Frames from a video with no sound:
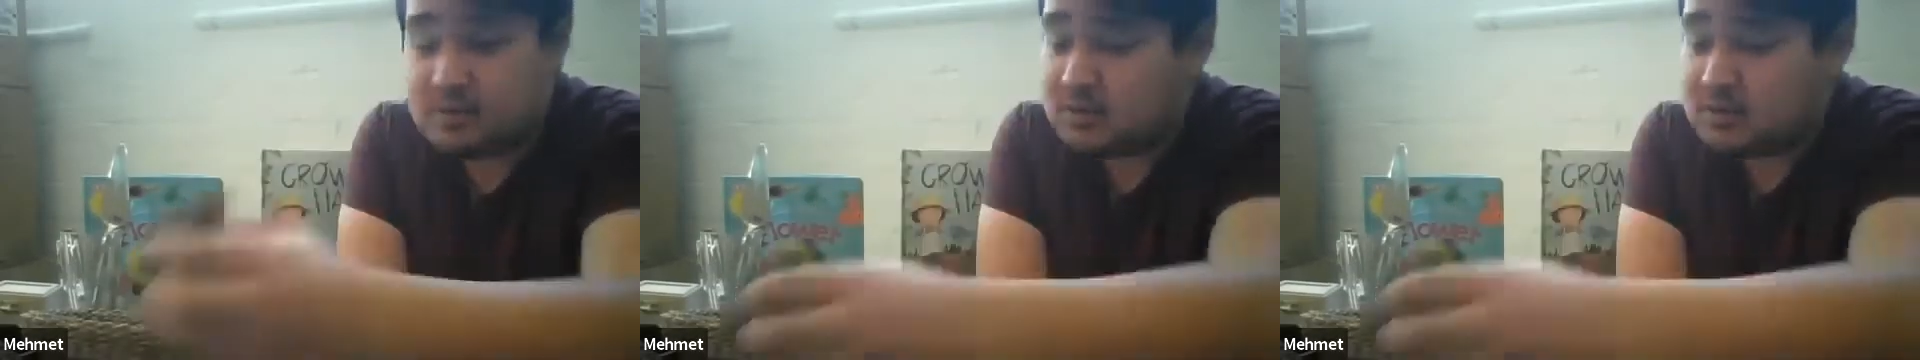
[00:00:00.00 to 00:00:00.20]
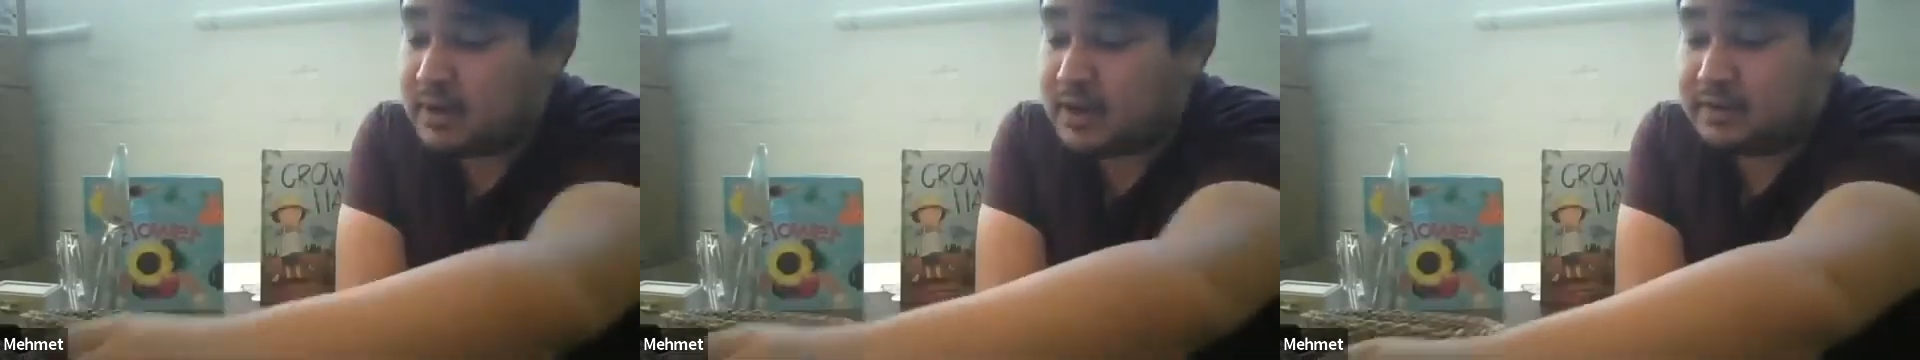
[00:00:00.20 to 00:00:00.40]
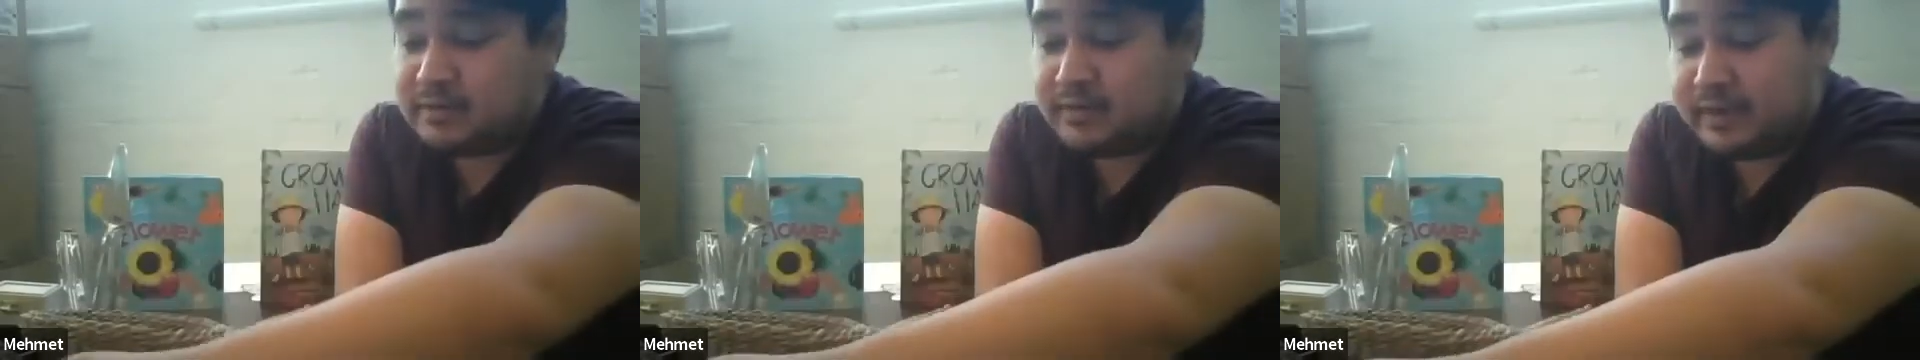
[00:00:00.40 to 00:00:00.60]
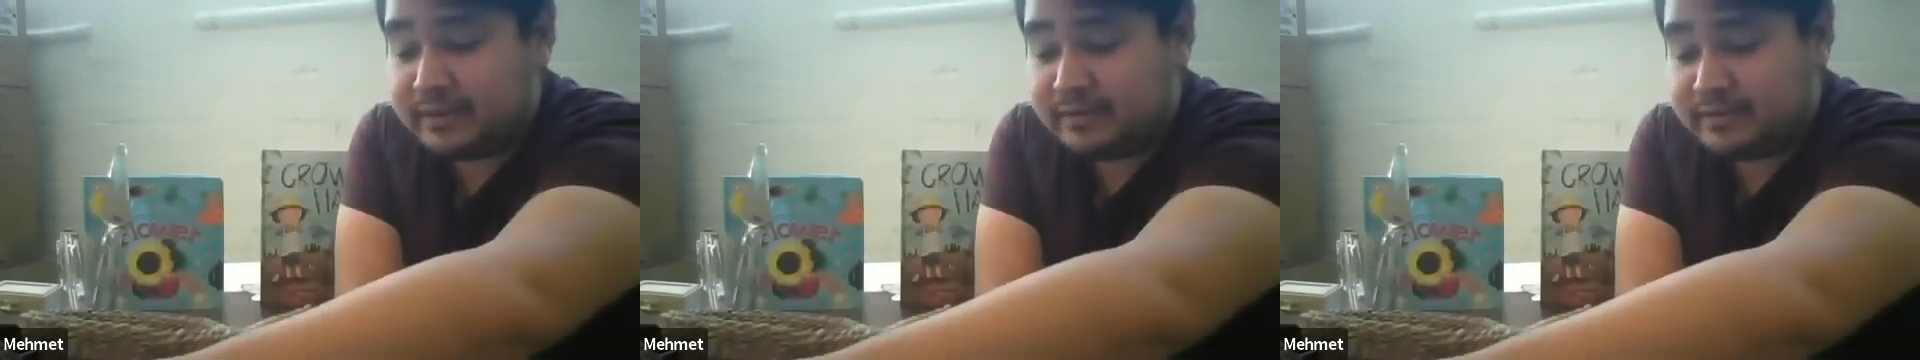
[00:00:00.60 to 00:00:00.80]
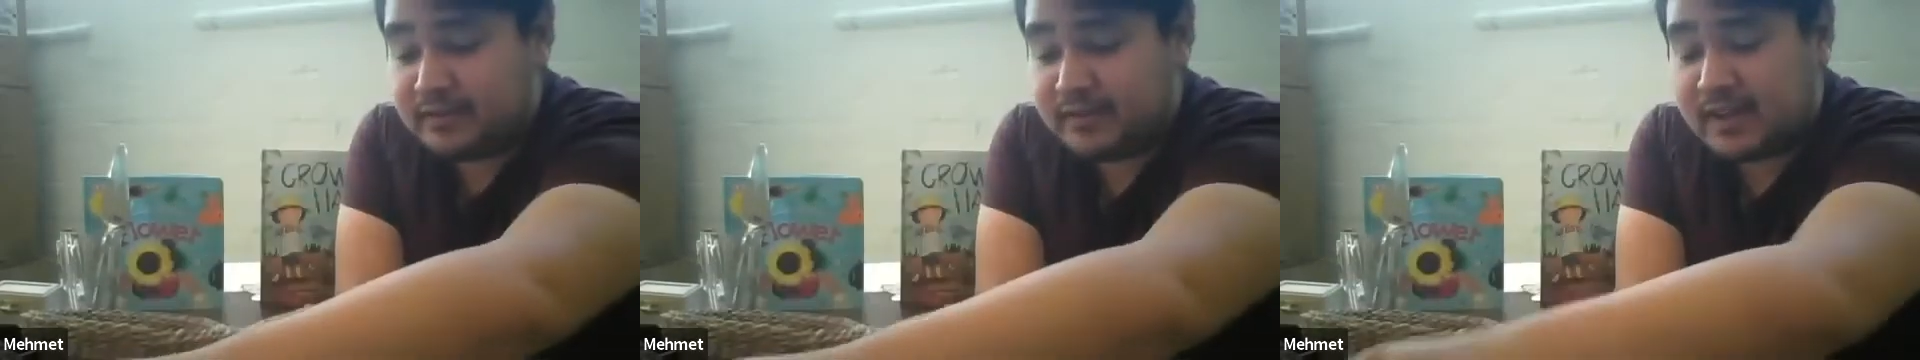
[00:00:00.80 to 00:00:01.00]
you might find
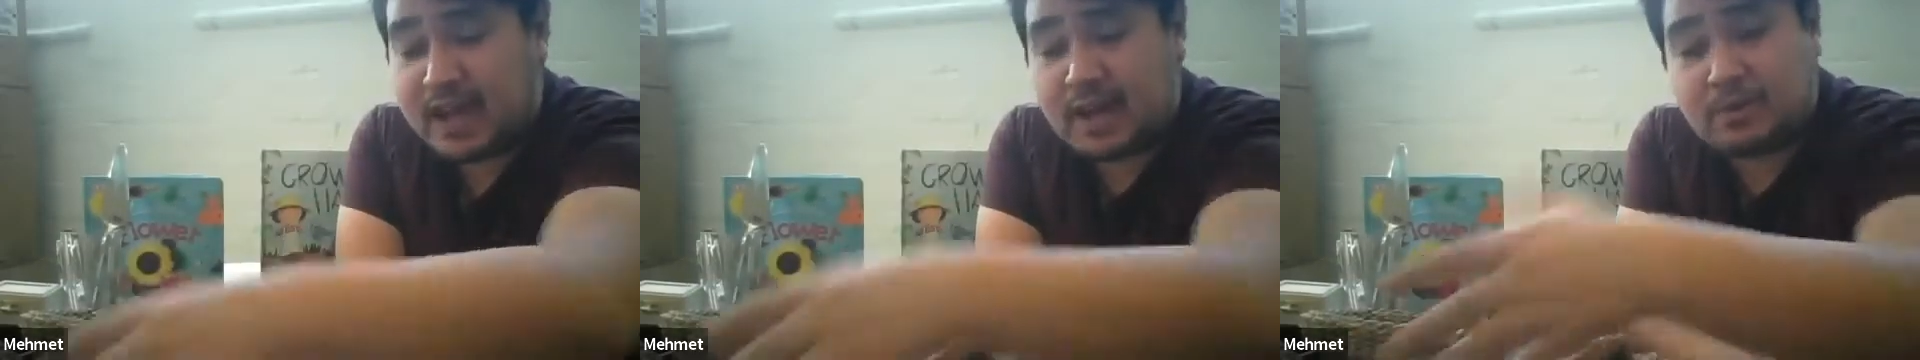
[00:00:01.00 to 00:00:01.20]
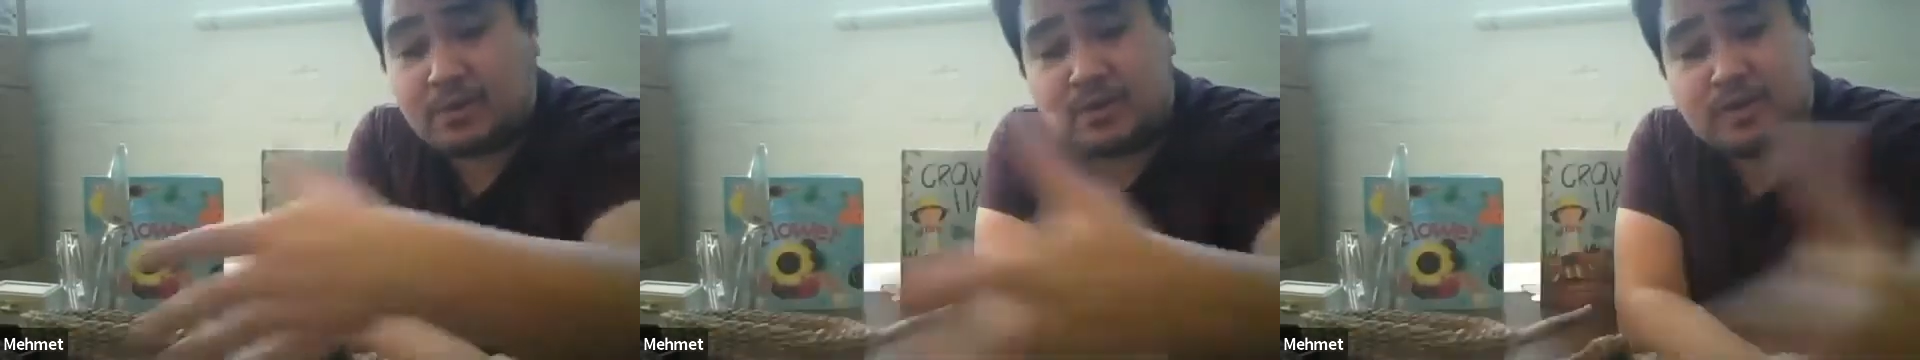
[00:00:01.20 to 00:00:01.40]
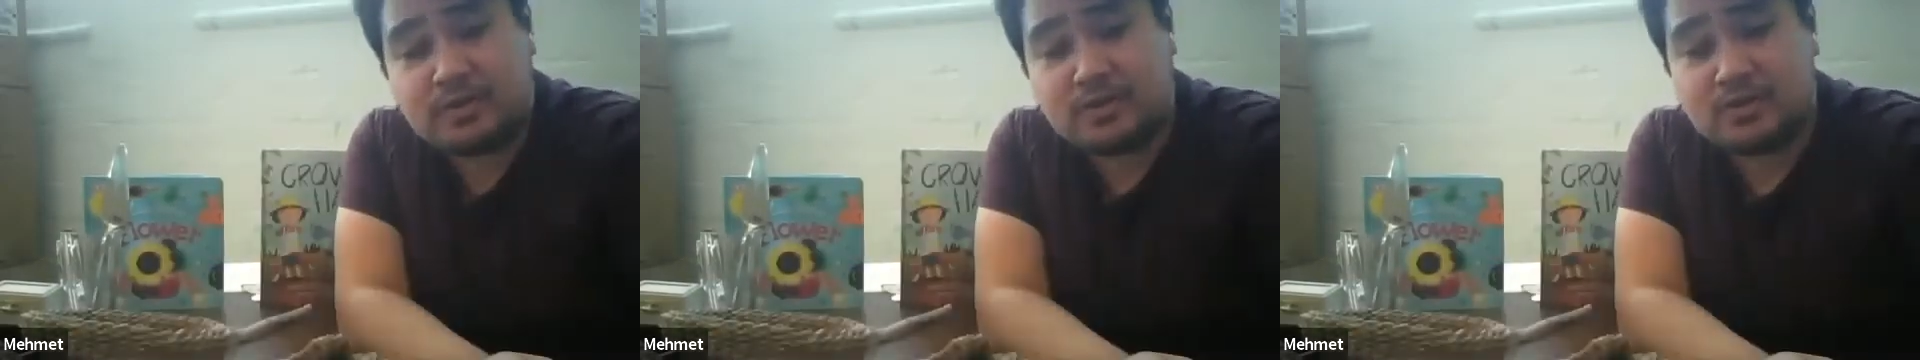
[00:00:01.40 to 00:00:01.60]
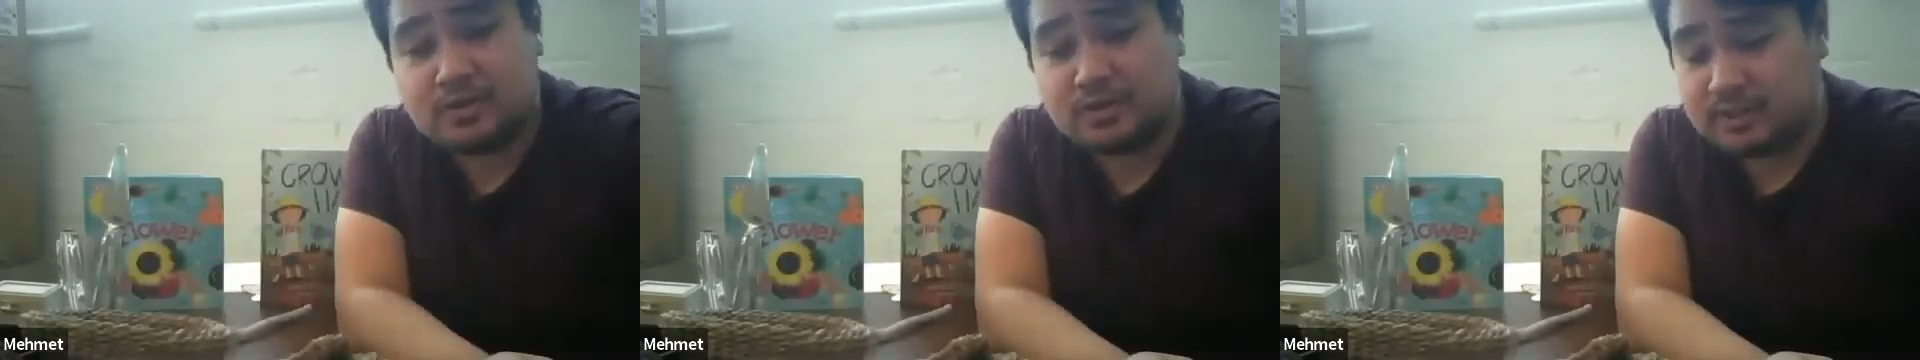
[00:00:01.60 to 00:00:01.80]
flowers,